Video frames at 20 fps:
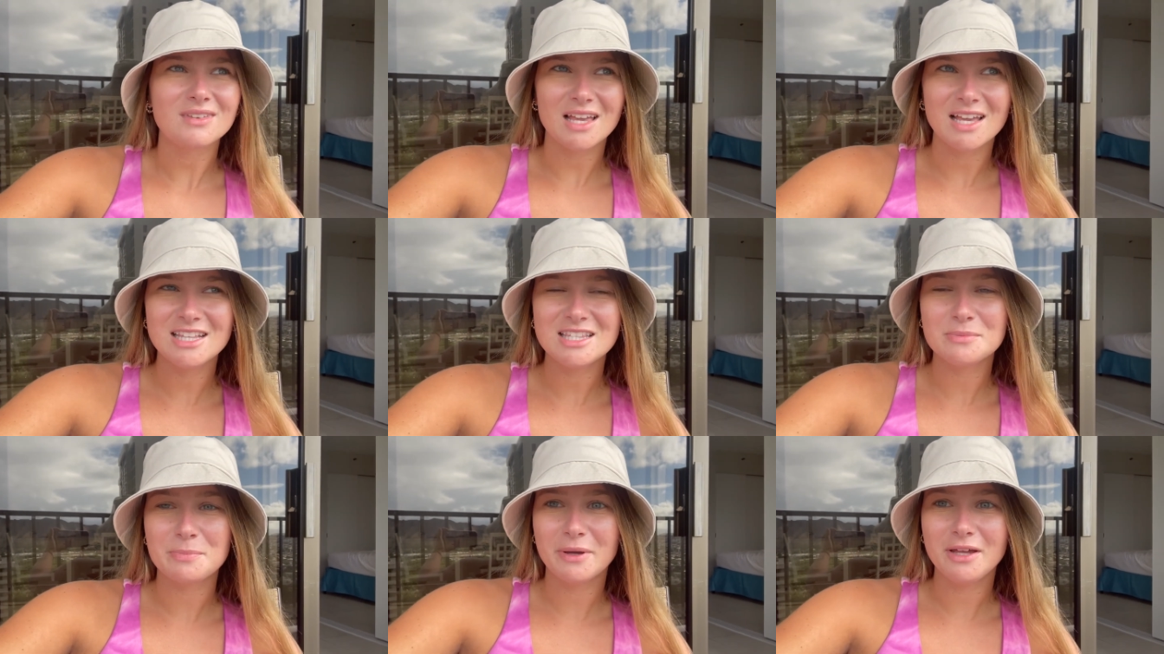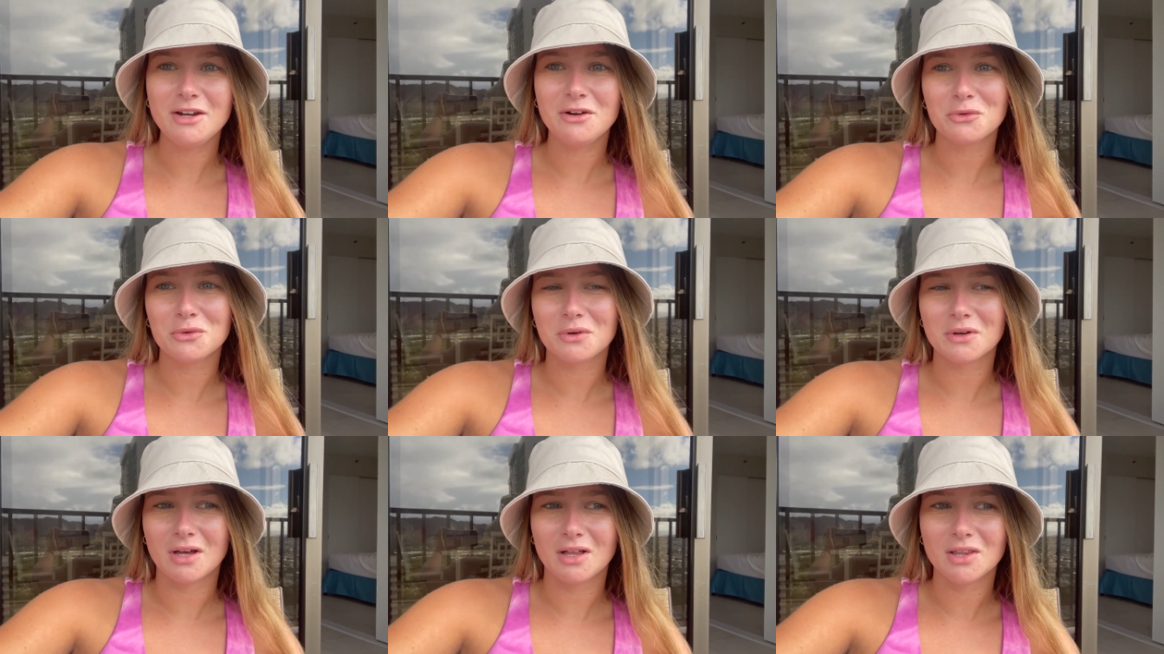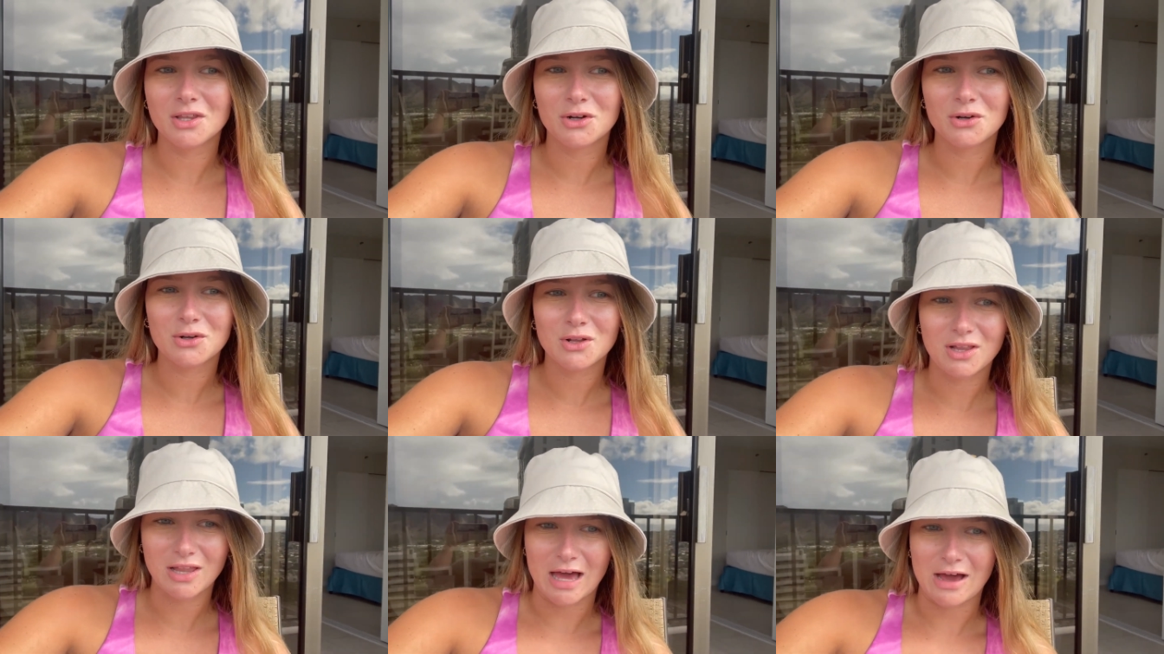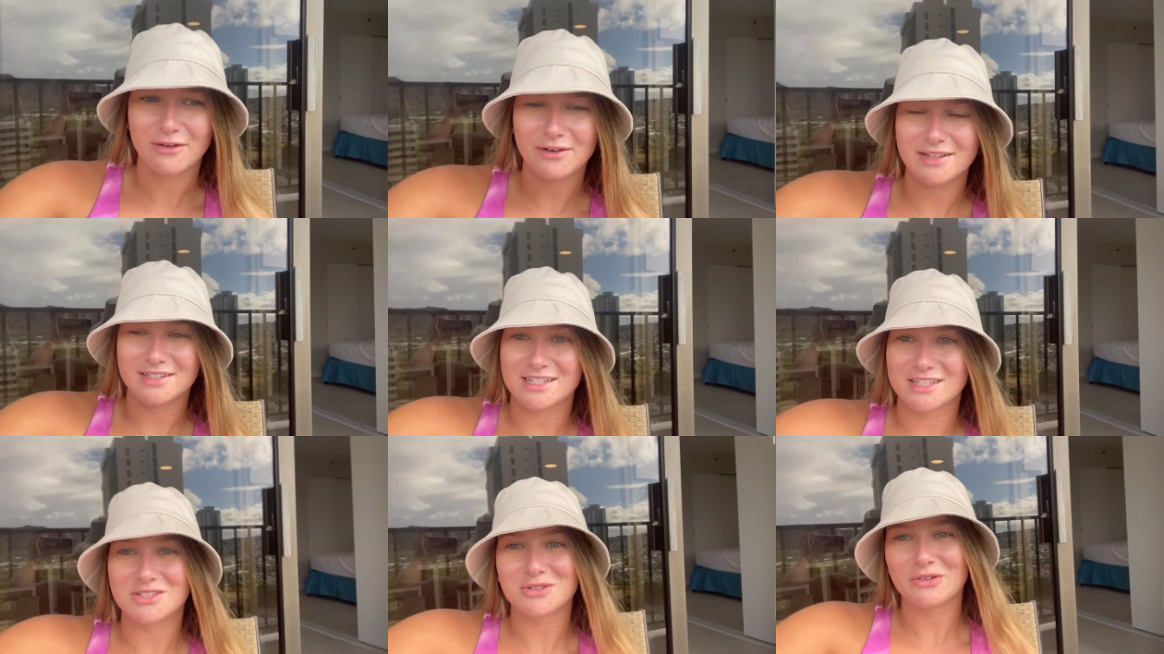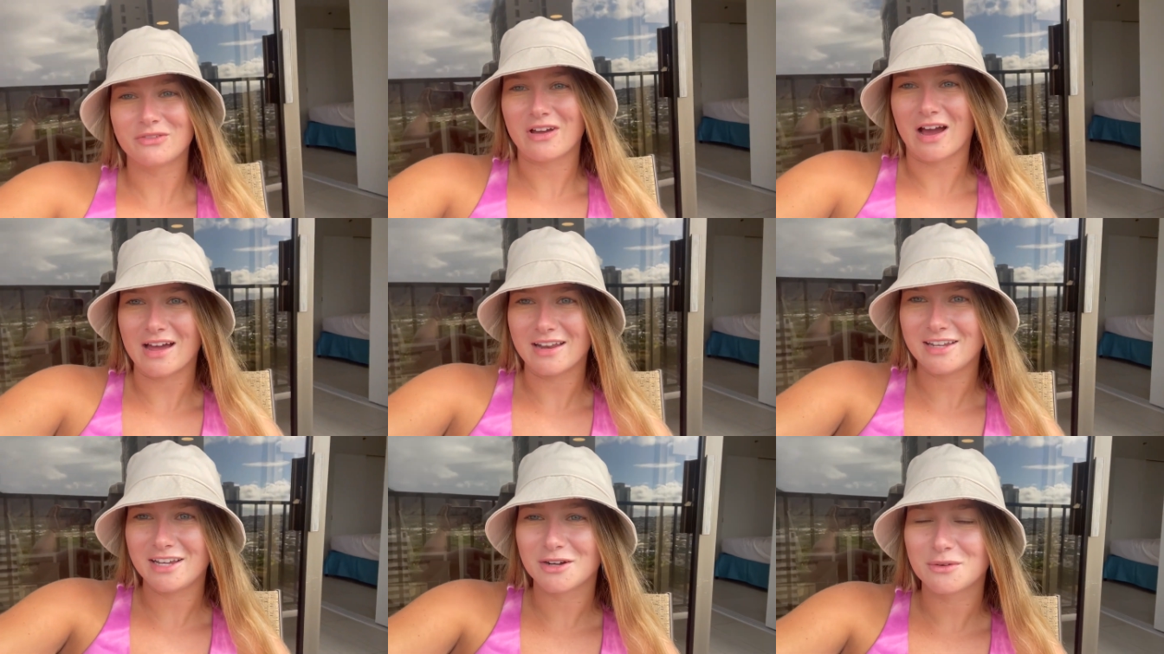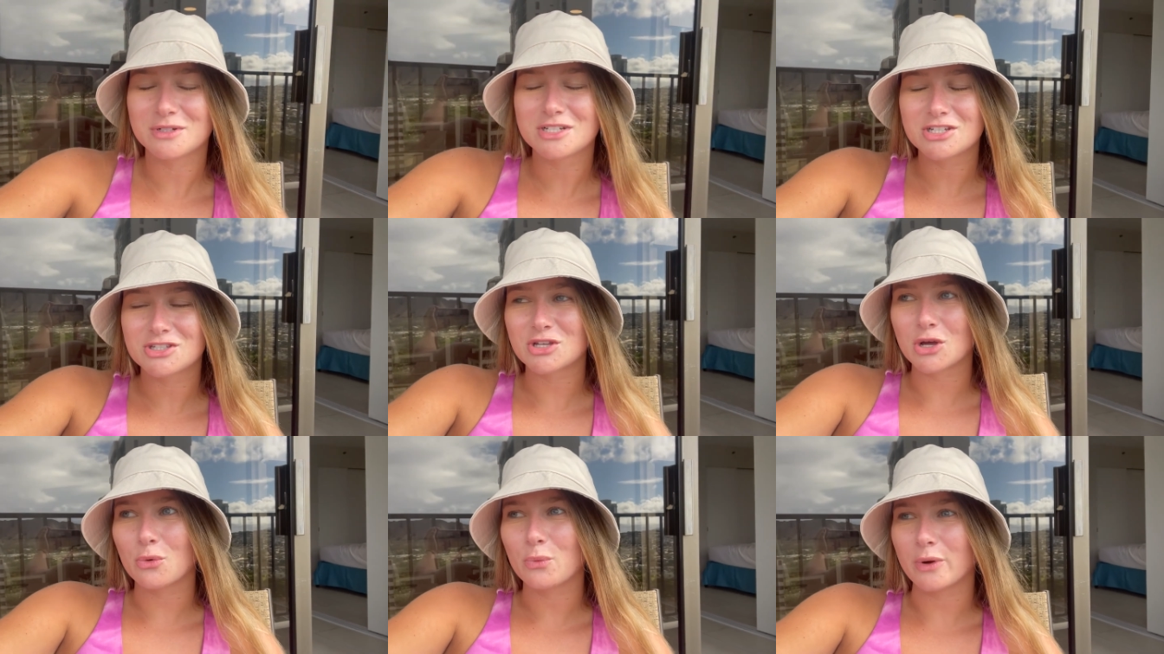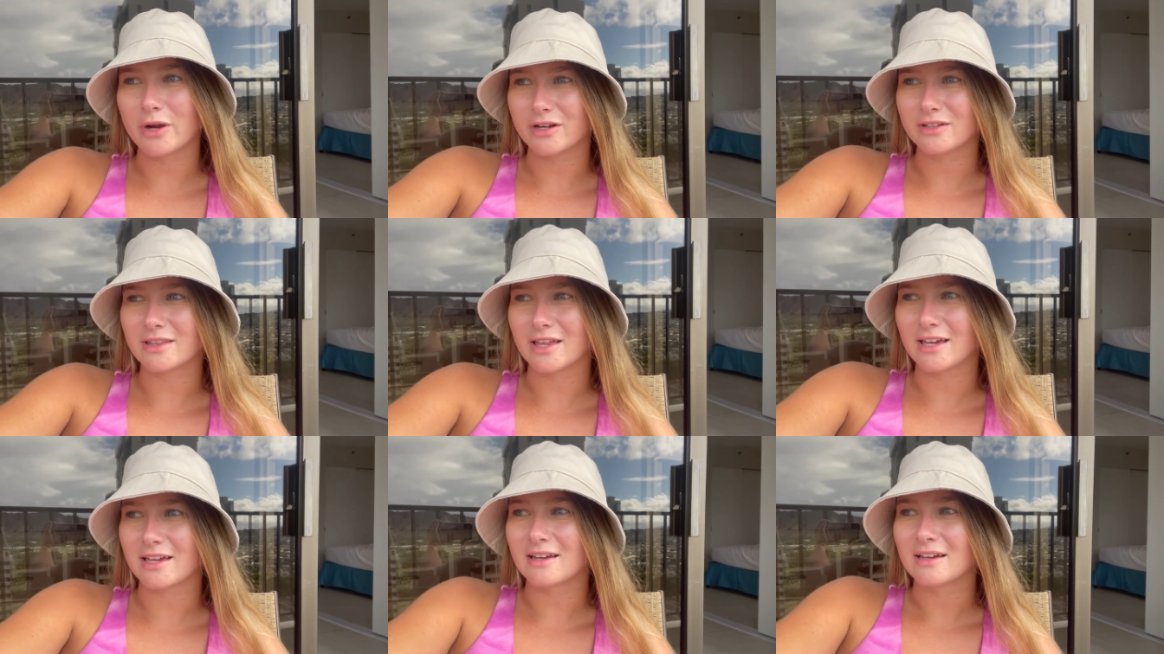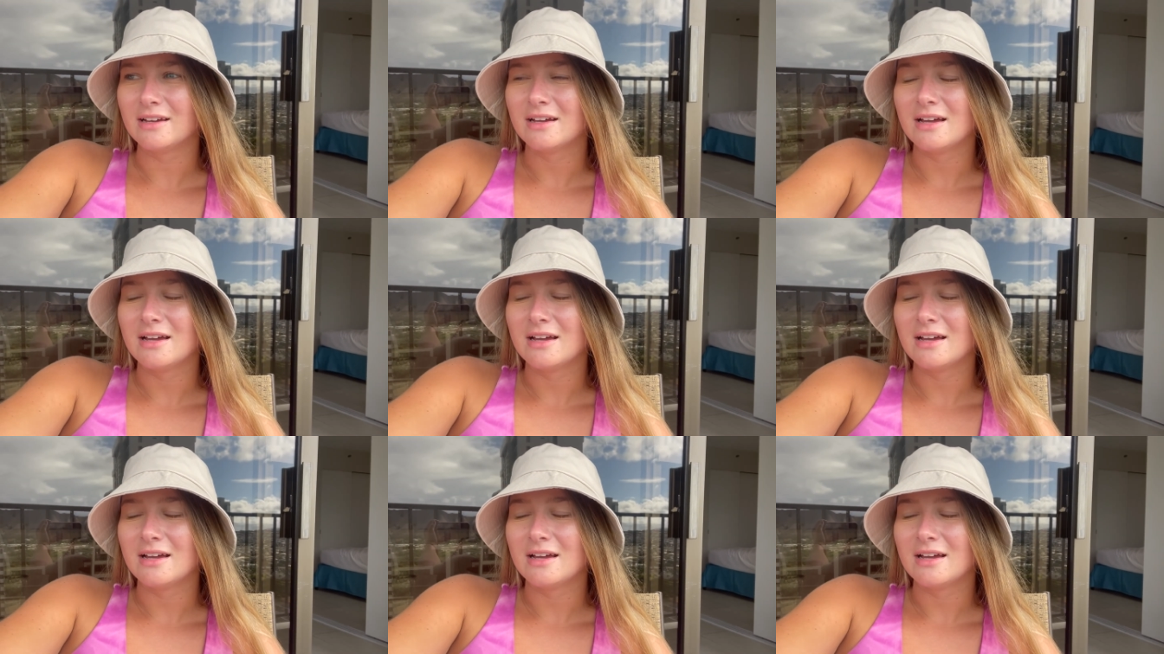It's been a little cloudy since we've gotten here, which is so weird. Like